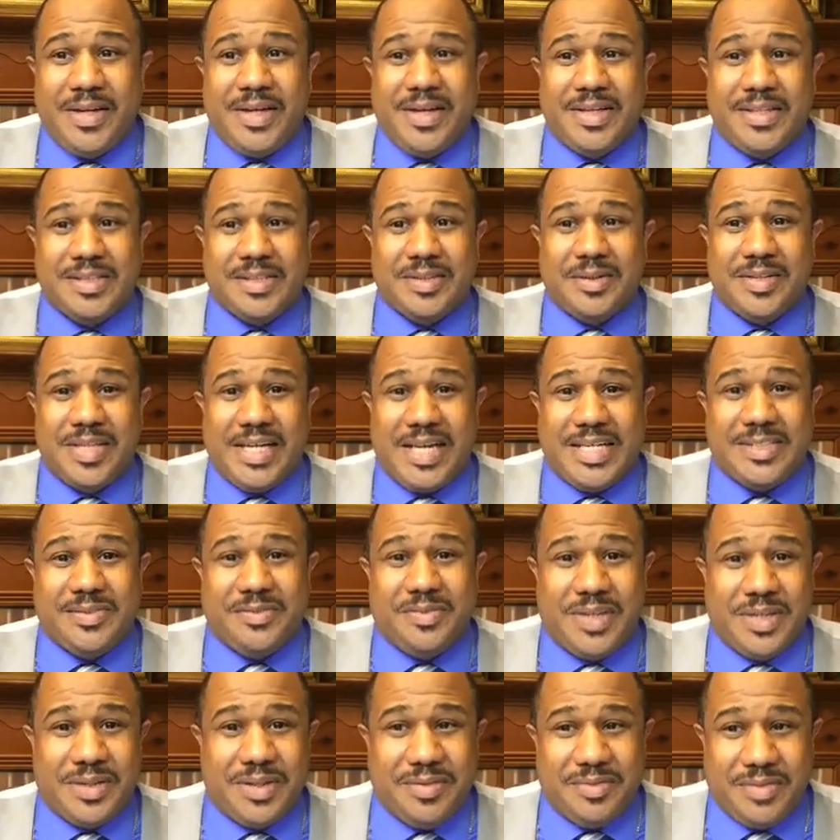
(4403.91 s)
And so that's
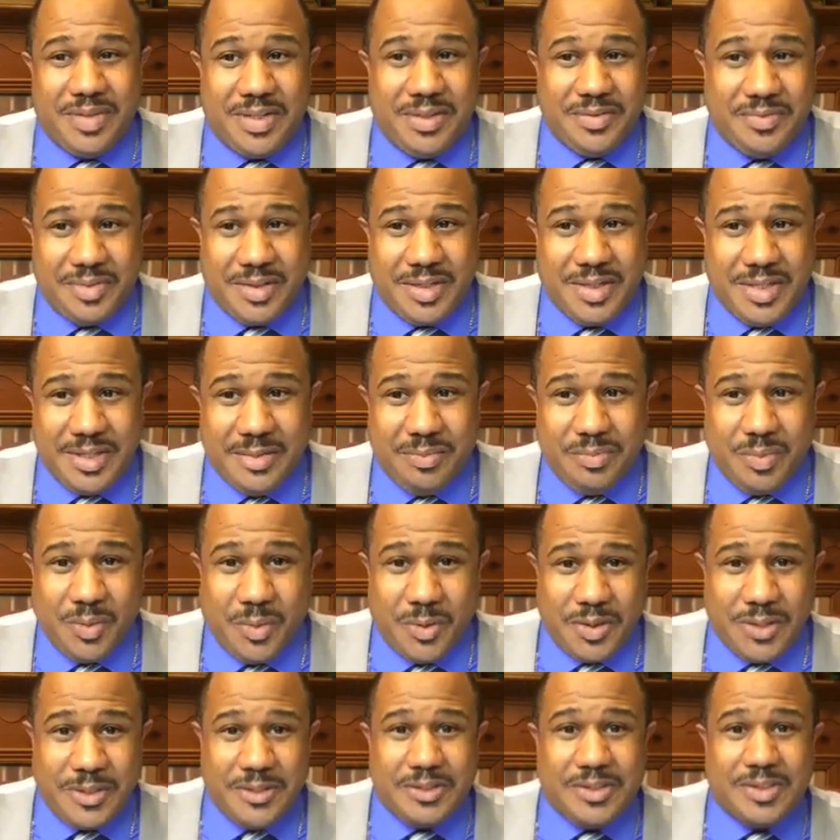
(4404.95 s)
very, very, very
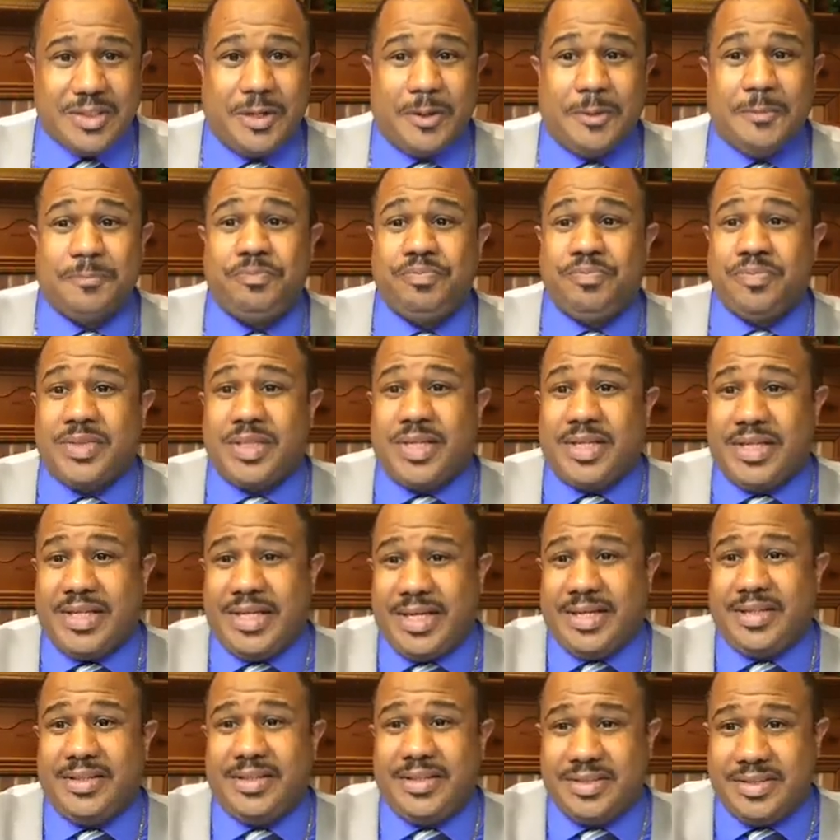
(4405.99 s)
important. So
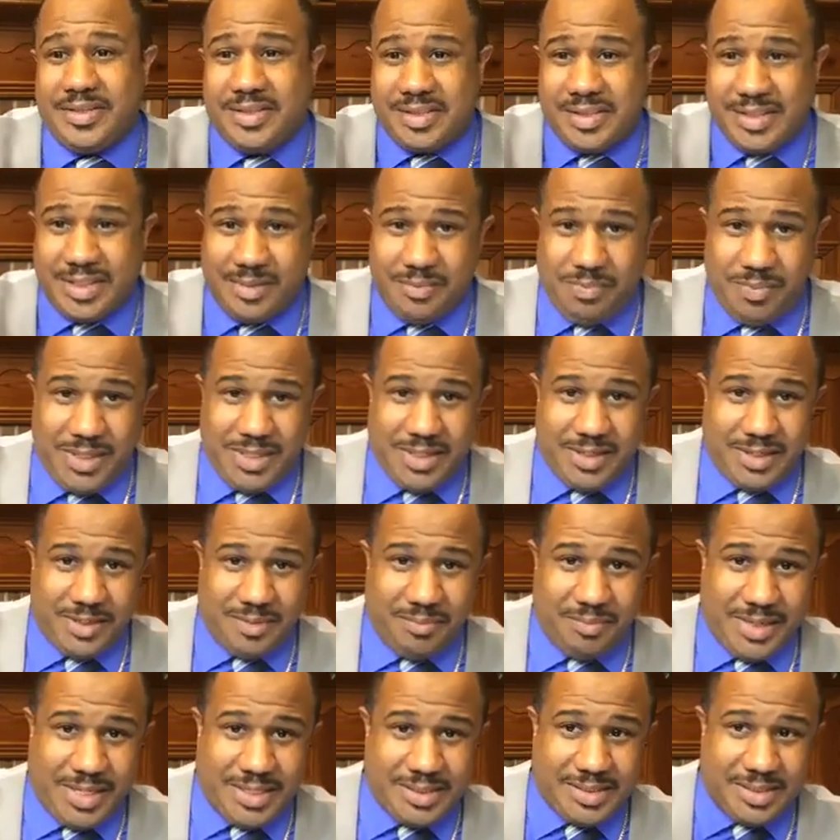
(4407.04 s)
again, send me a
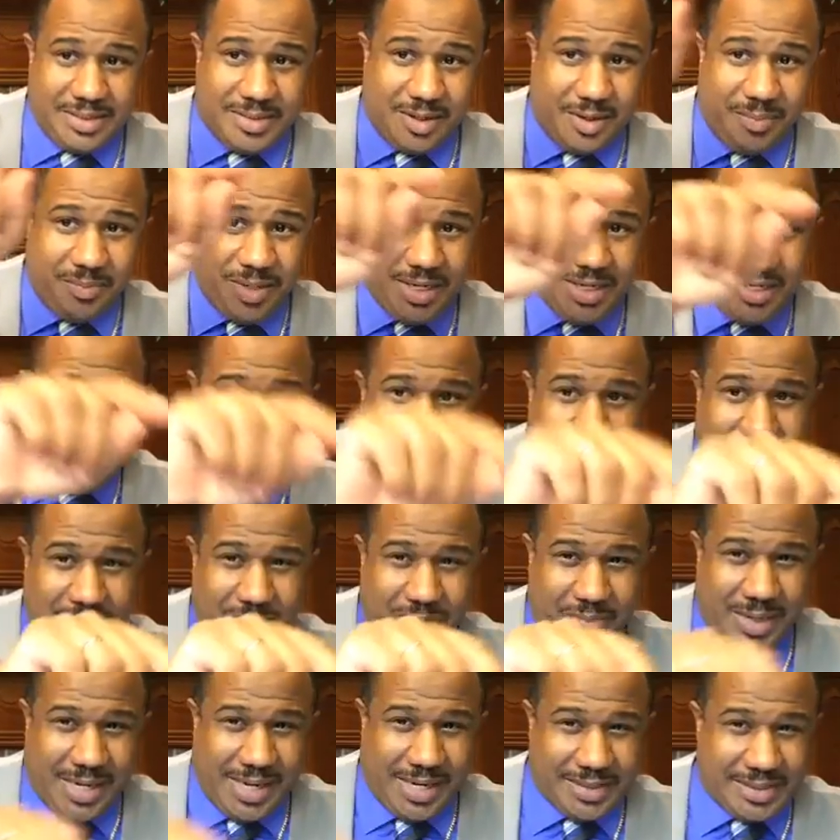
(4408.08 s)
message on my
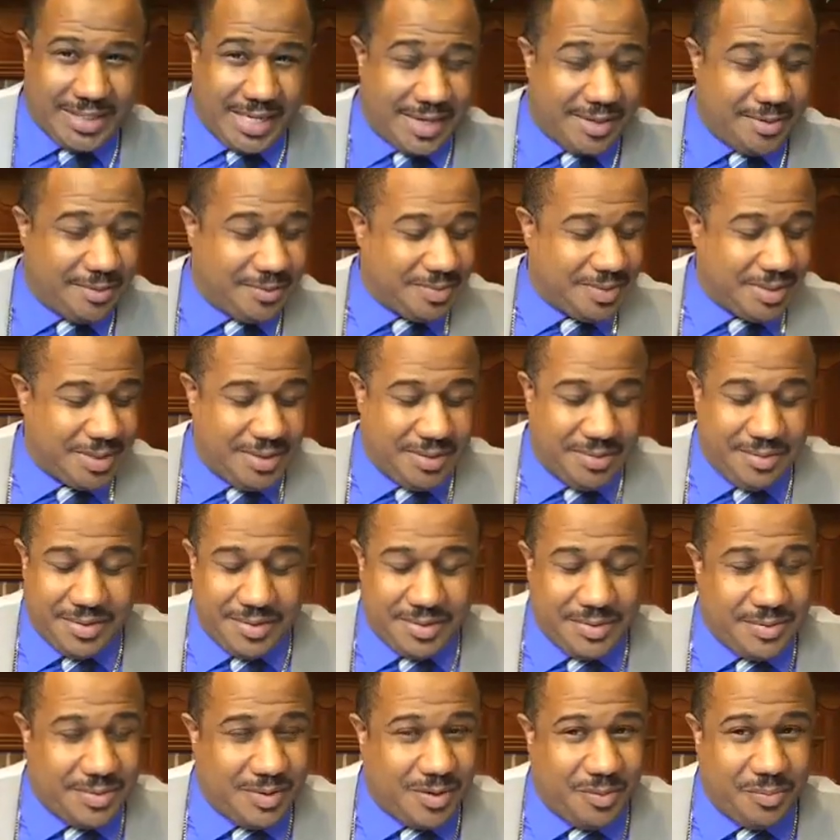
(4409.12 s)
inbox. I don't think you
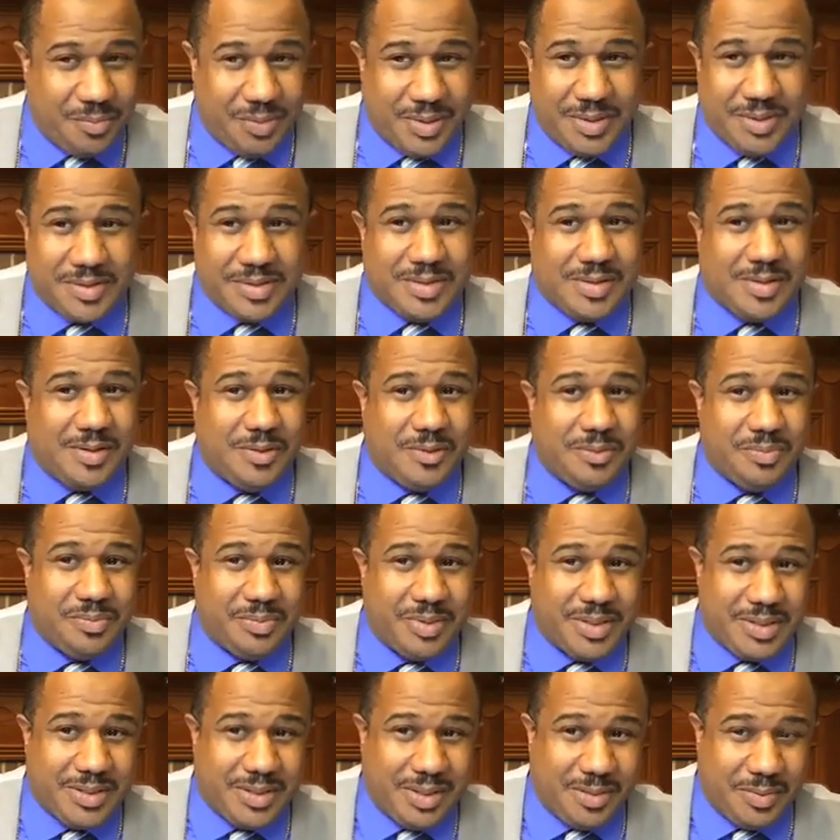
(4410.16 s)
can do it on Periscope,
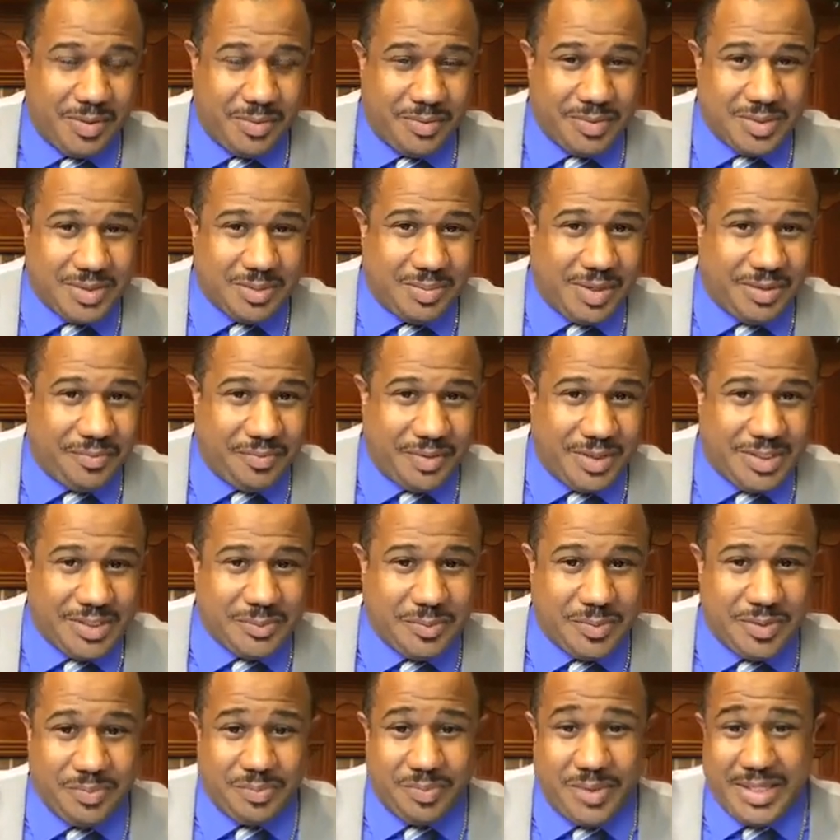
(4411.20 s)
but come over to my
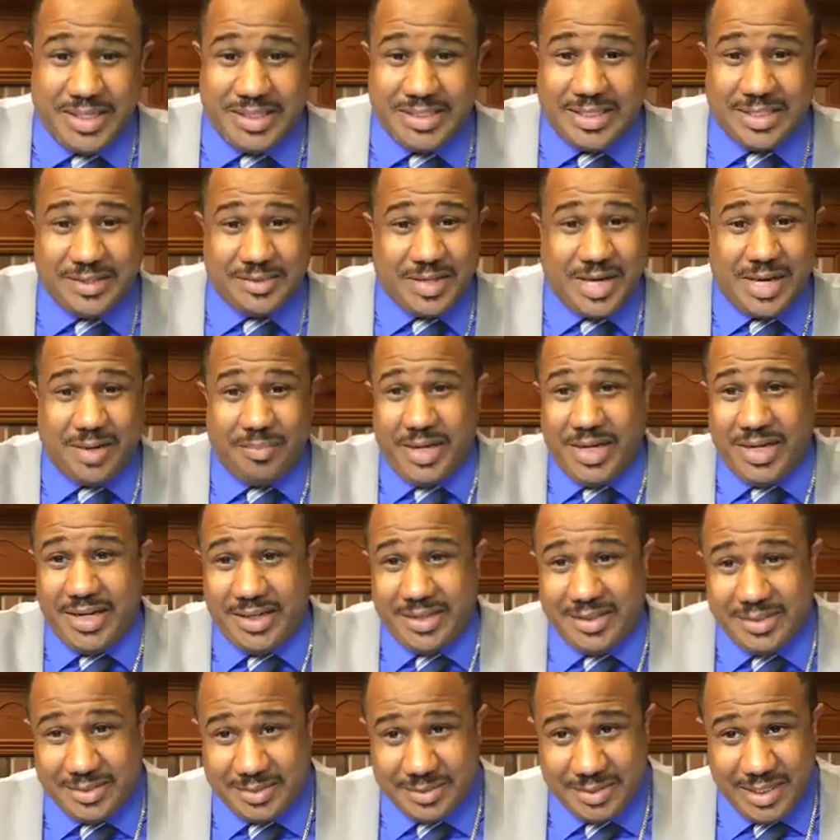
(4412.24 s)
Facebook page. I try to make
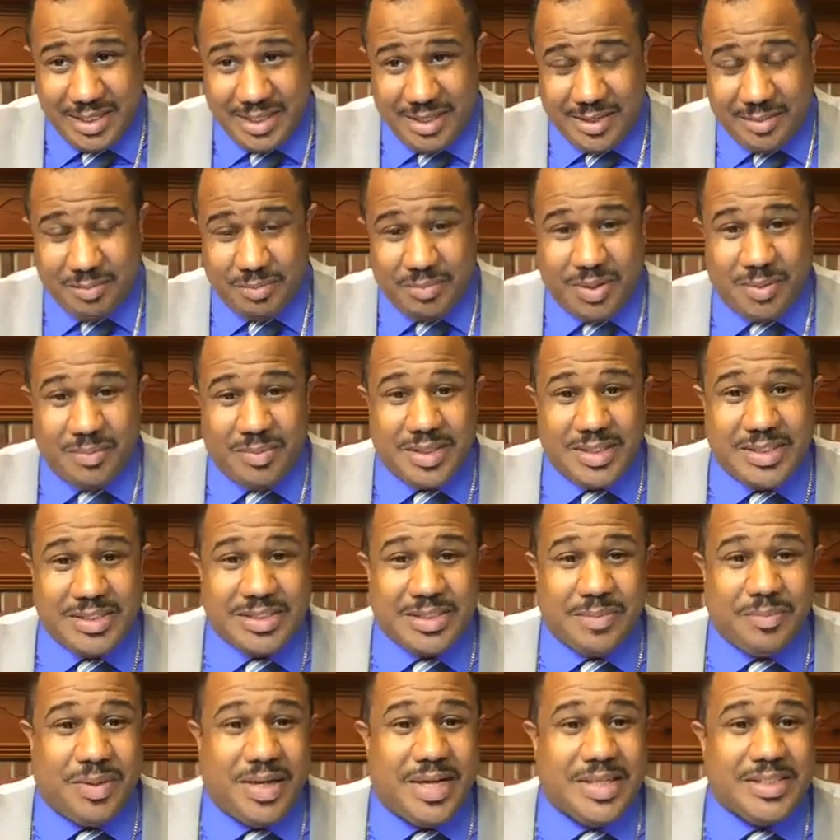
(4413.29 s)
it as public as
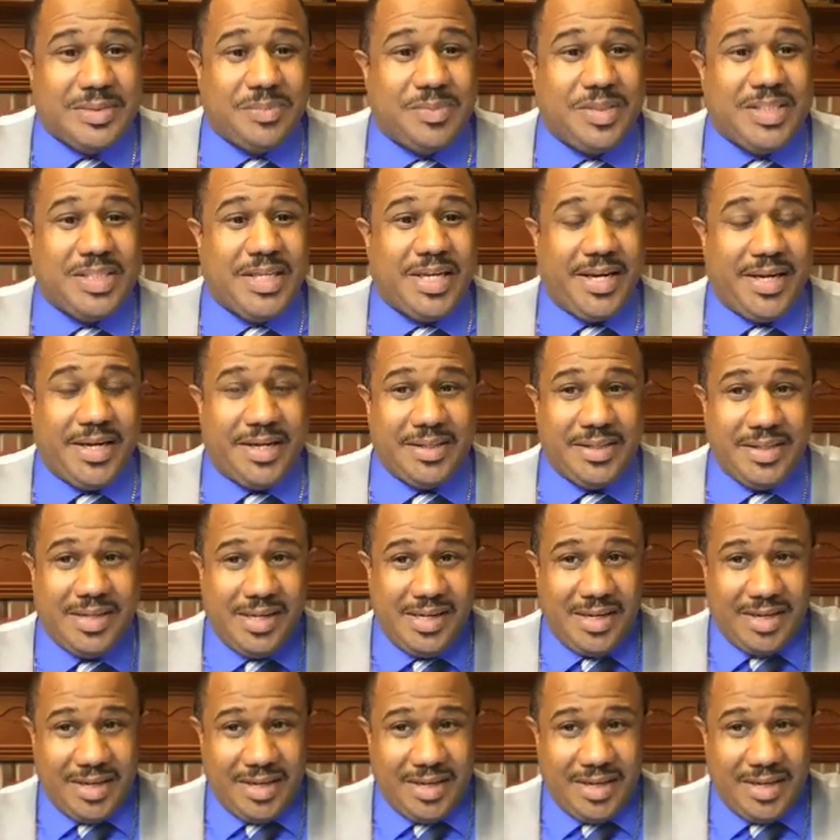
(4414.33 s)
I possibly can.